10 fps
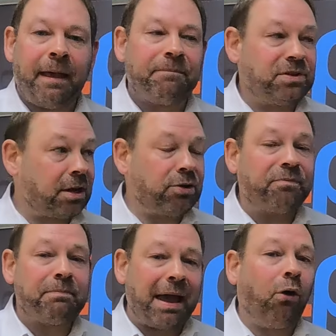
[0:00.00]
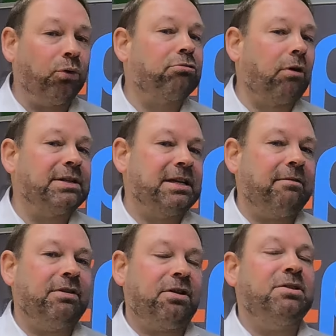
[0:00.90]
So you've met all the
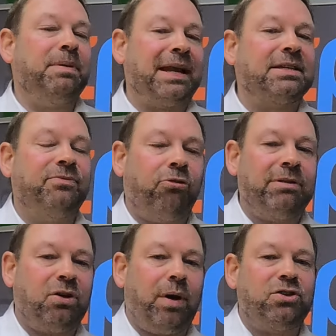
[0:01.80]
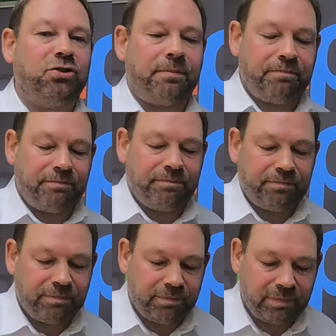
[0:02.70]
criteria that has been asked for in the question.
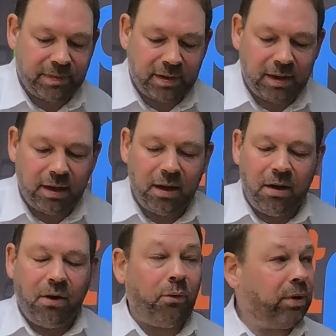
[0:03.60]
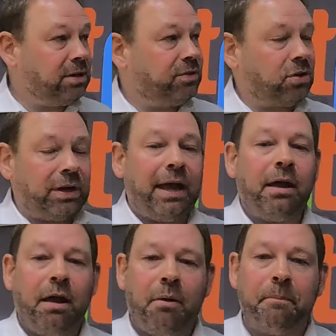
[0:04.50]
When you've done
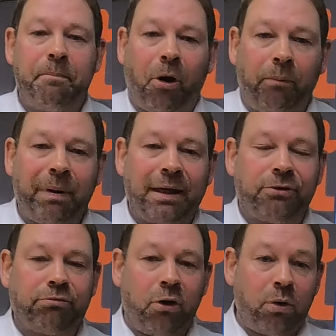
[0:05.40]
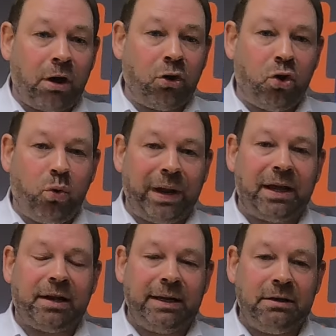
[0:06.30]
it, pop back through and
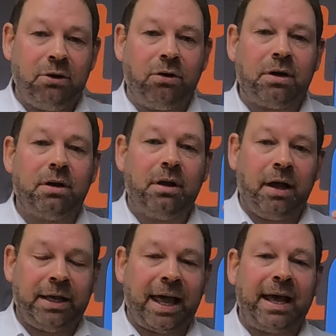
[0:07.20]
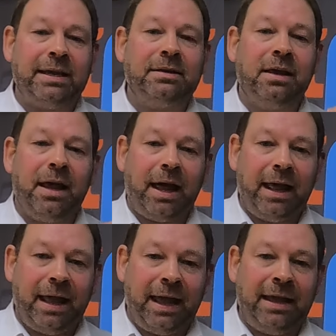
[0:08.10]
quickly look again
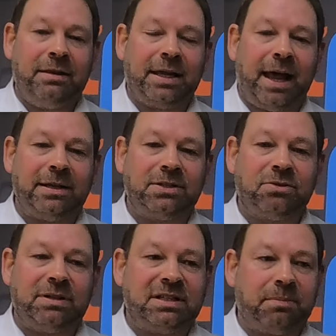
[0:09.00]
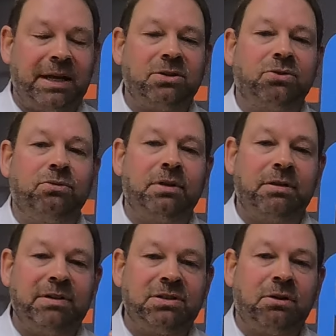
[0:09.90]
in the case study to make sure that
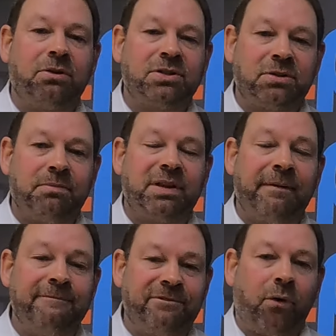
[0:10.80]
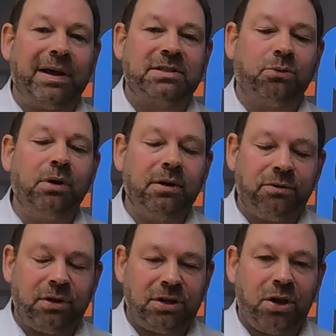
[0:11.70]
there is not something vital
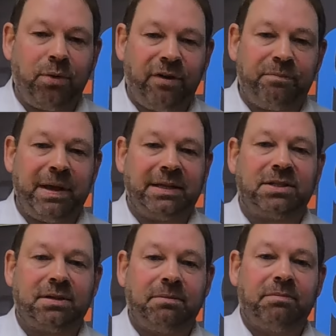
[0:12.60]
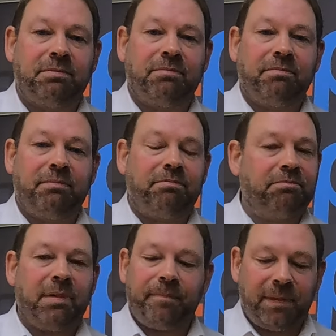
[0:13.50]
that you have missed.
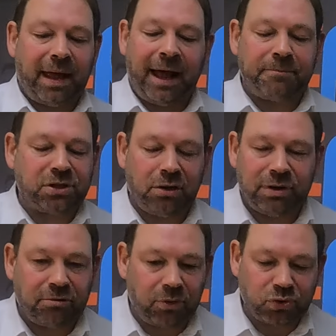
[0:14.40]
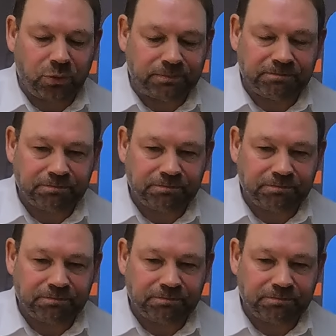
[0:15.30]
Absolutely crucial.